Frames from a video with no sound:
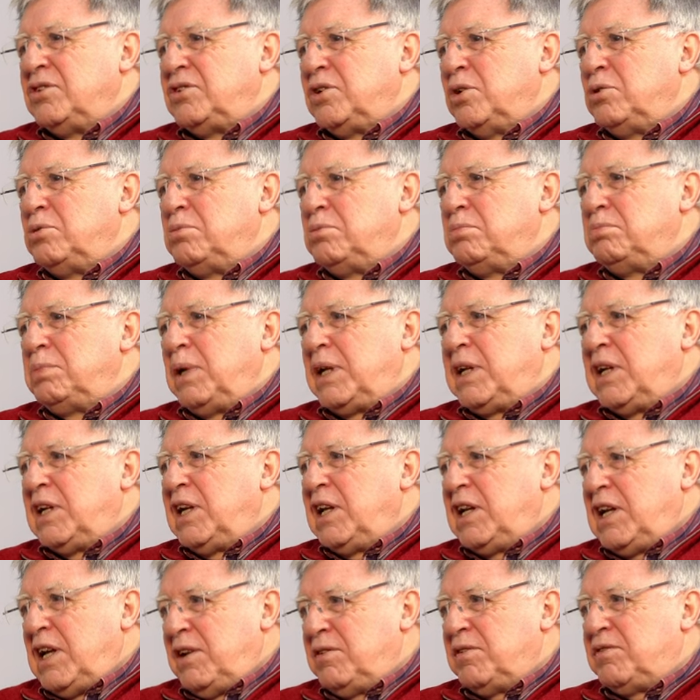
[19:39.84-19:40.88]
So,
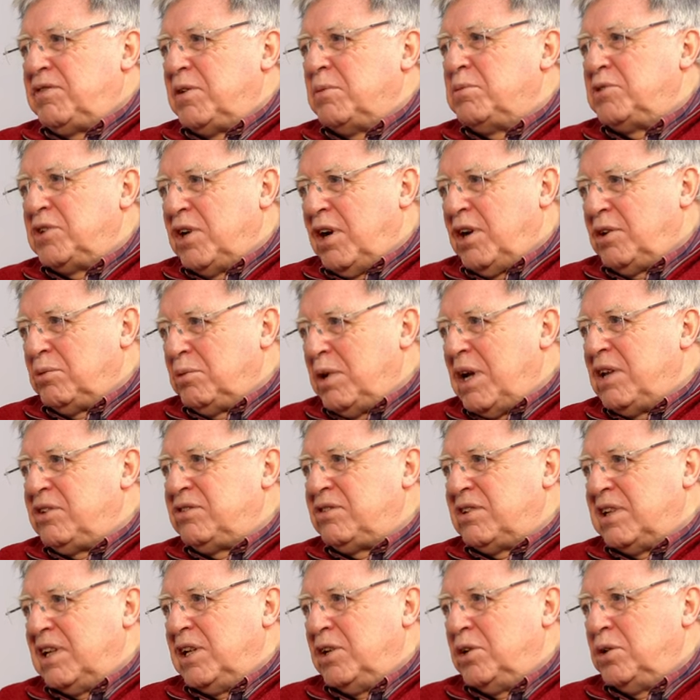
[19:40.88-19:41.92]
beginning even from John
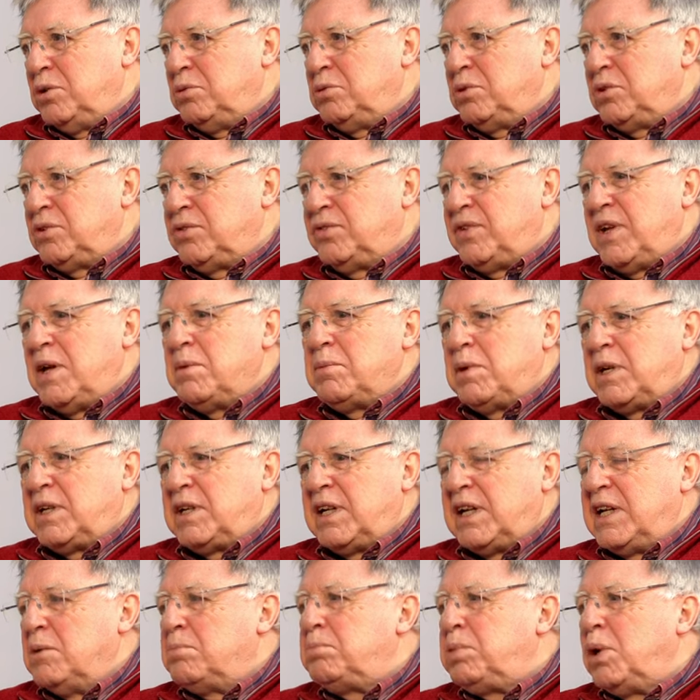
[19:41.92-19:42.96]
Wesley, who was
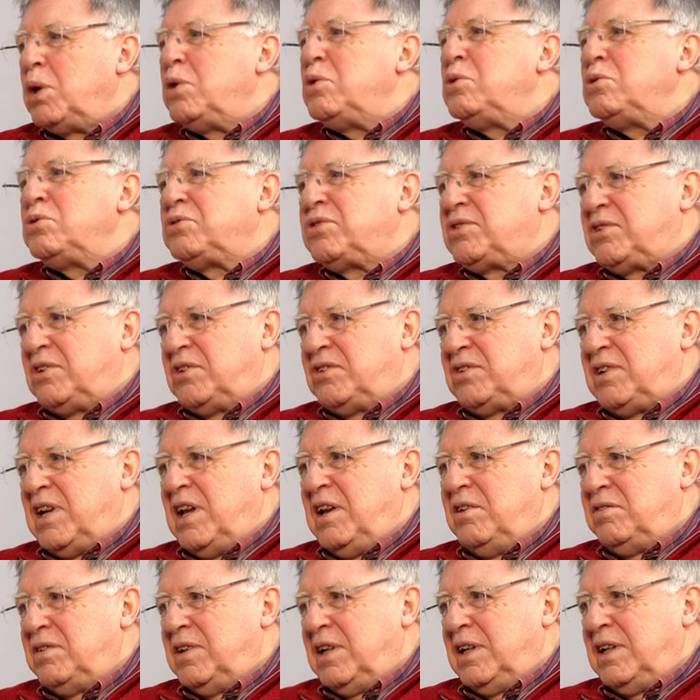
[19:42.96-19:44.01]
vehemently opposed to
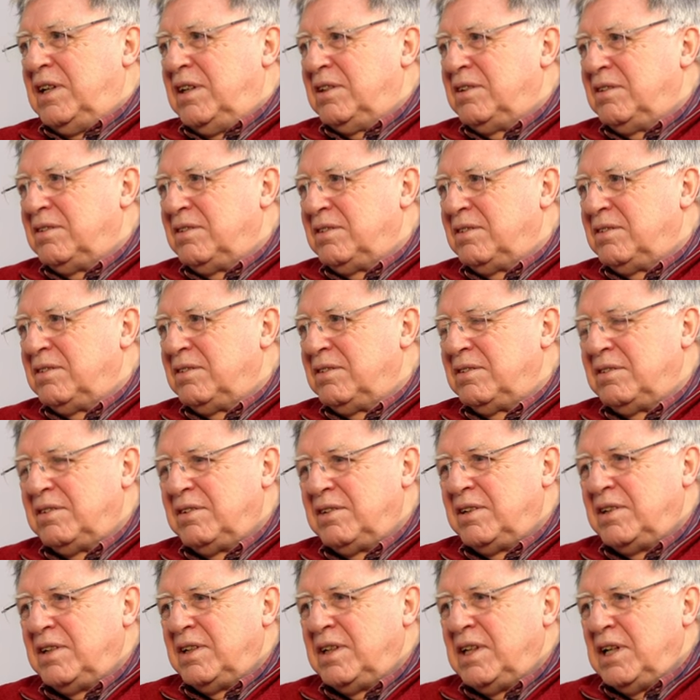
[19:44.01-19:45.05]
slavery, yeah.
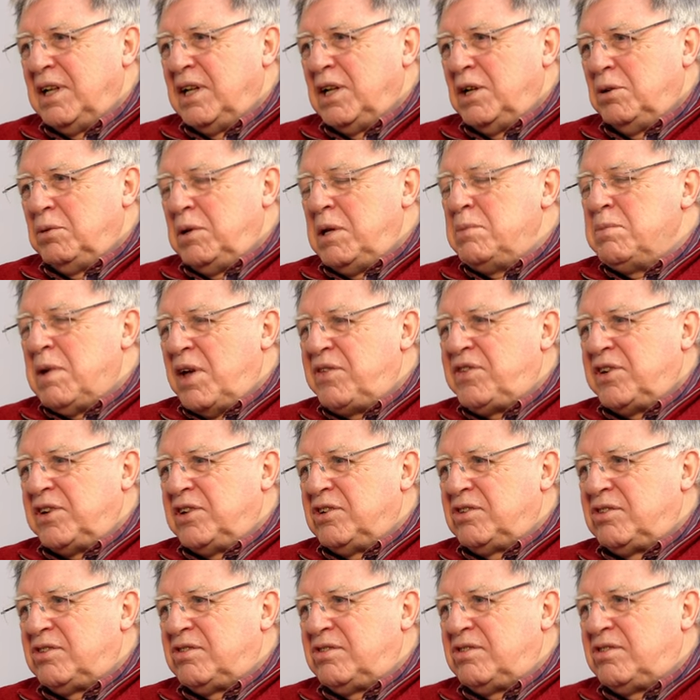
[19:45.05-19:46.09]
we
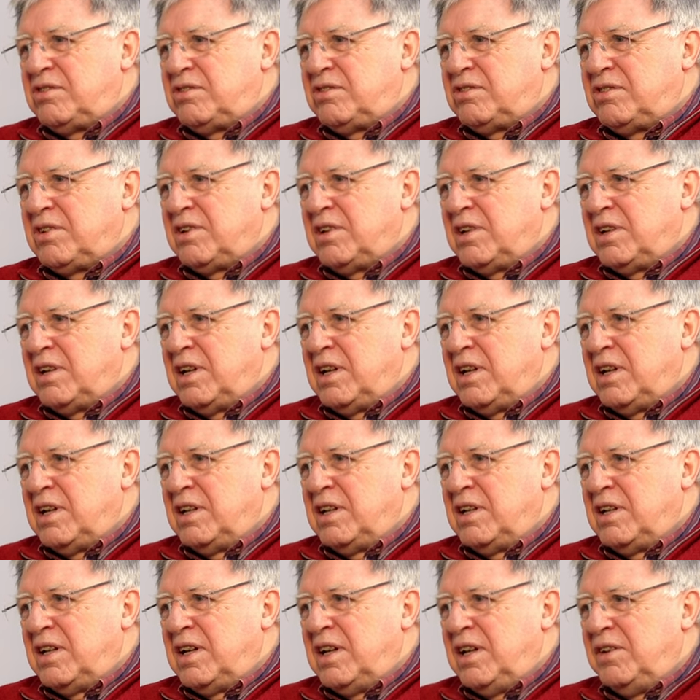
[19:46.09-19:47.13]
Methodists,
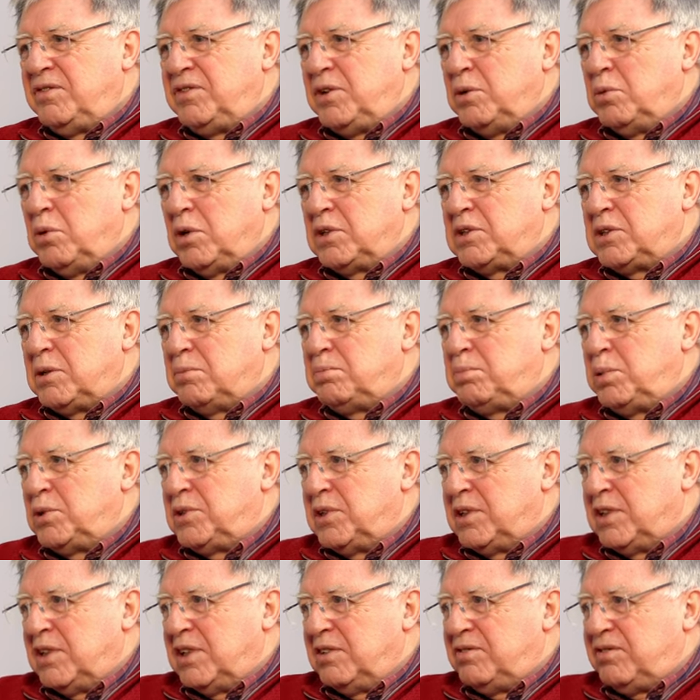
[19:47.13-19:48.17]
if you want to
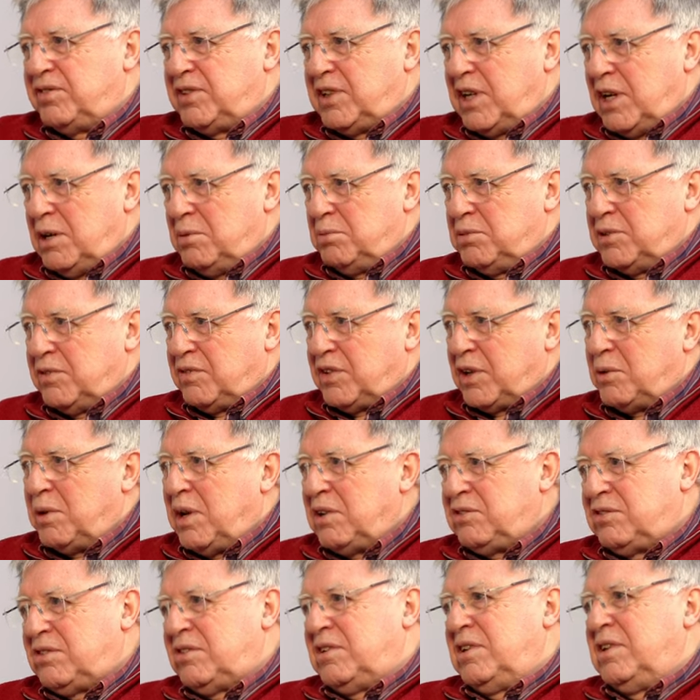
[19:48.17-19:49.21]
put it in terms of the
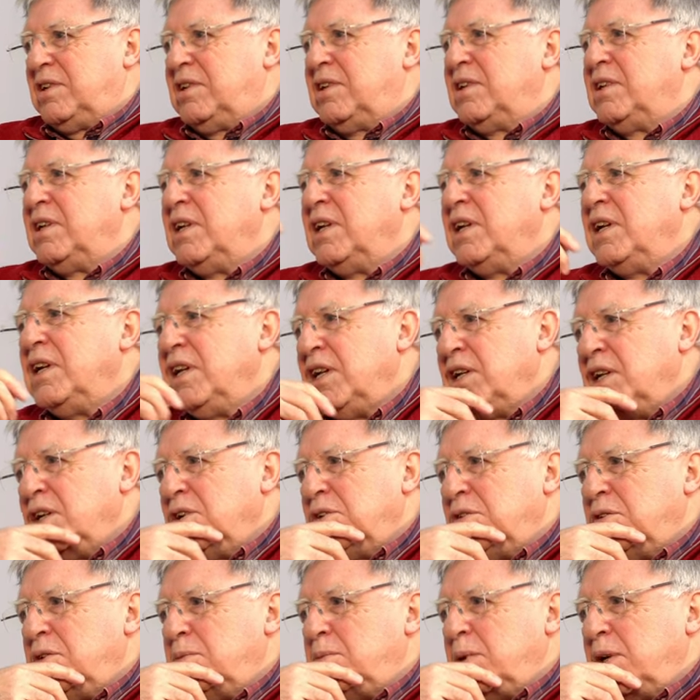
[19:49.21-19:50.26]
question,
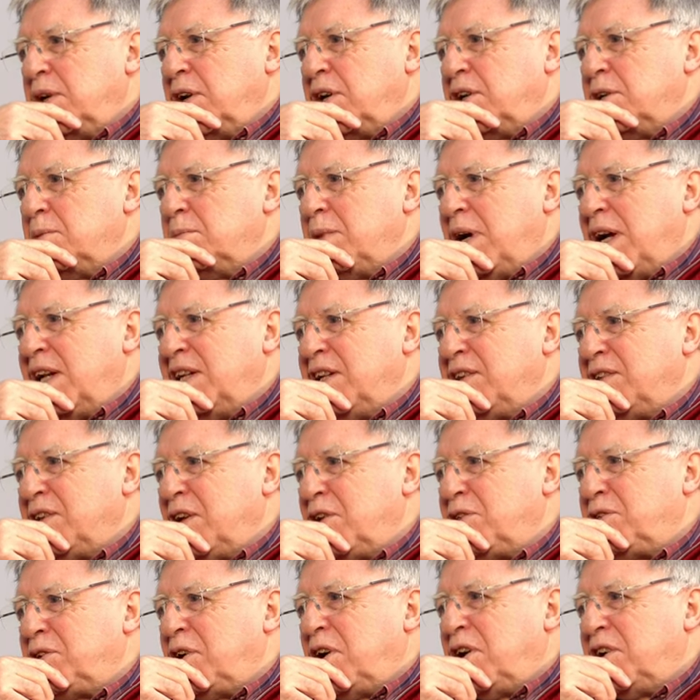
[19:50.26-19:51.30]
We've been undermining
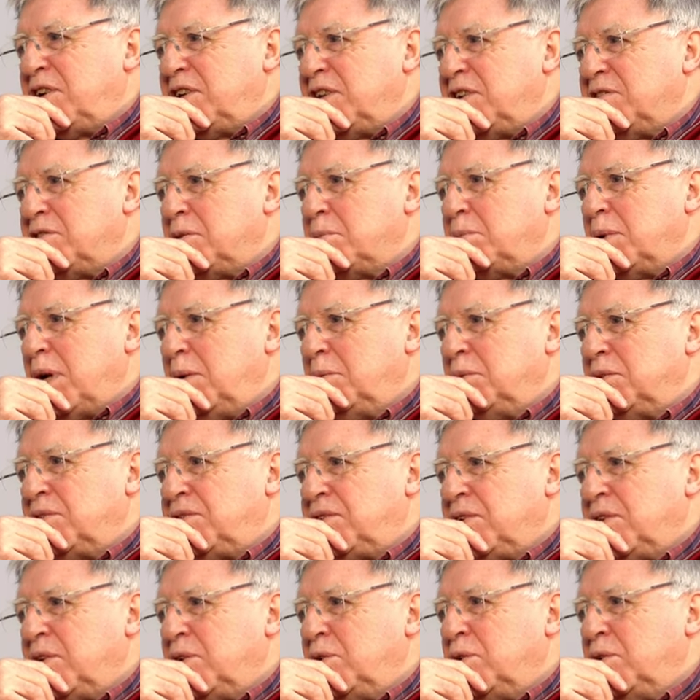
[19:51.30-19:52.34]
the authority of the Bible
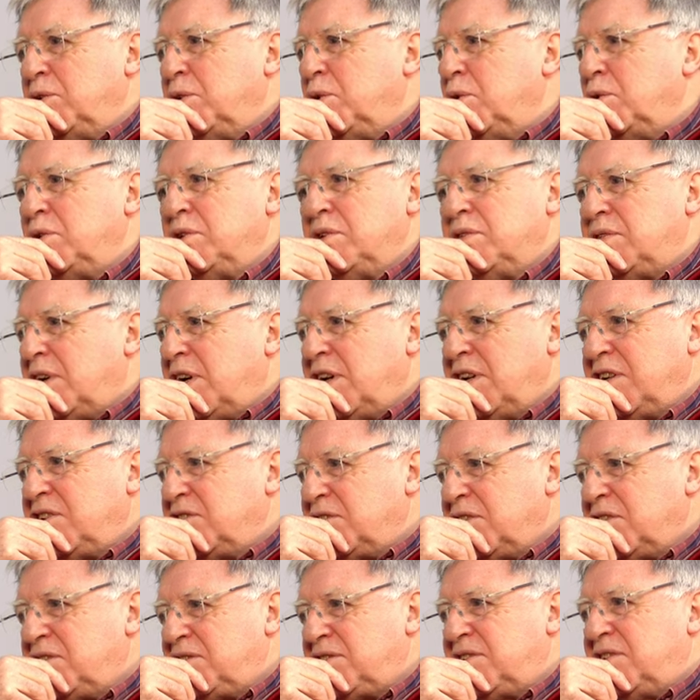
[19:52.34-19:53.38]
for the whole of our
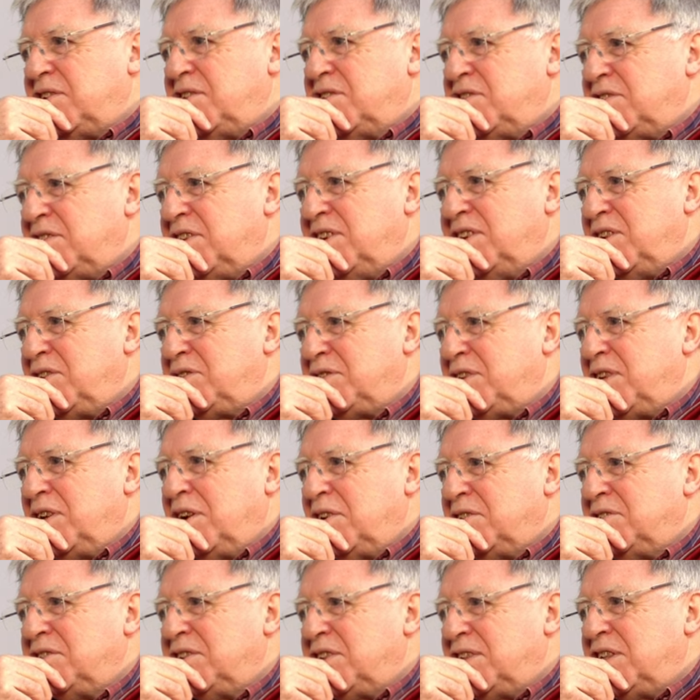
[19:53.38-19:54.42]
existence, nearly
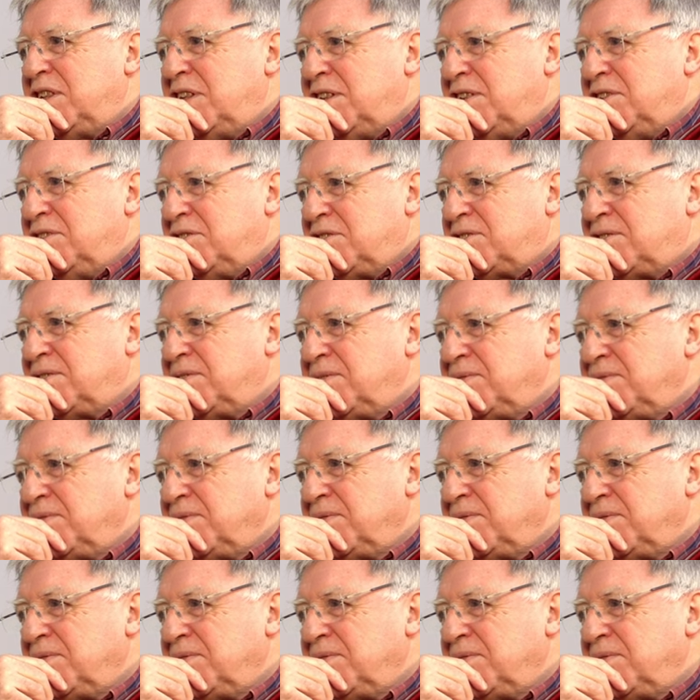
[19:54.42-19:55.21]
300 years.